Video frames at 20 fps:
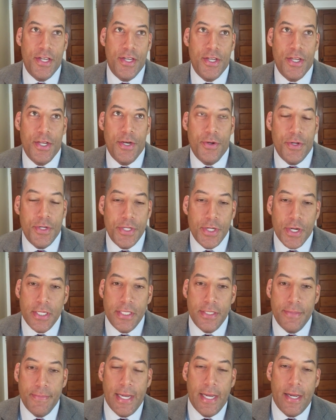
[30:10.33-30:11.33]
you
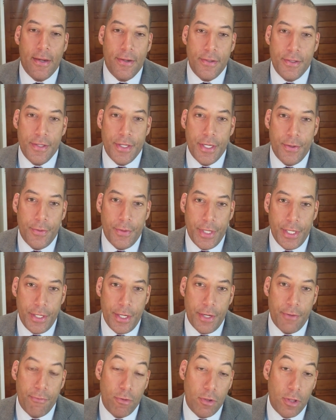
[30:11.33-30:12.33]
talked about,
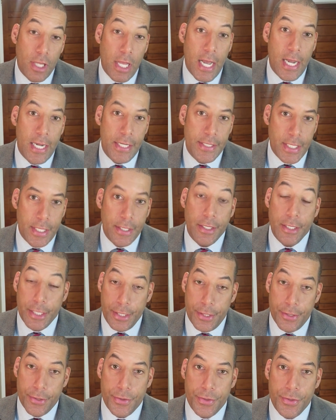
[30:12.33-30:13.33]
it relies on
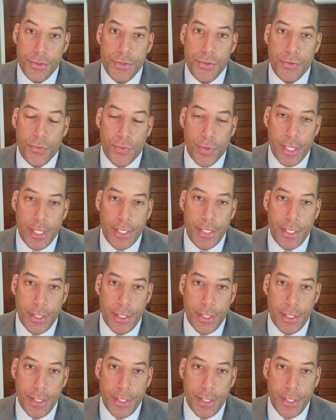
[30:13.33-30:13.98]
leaders, right?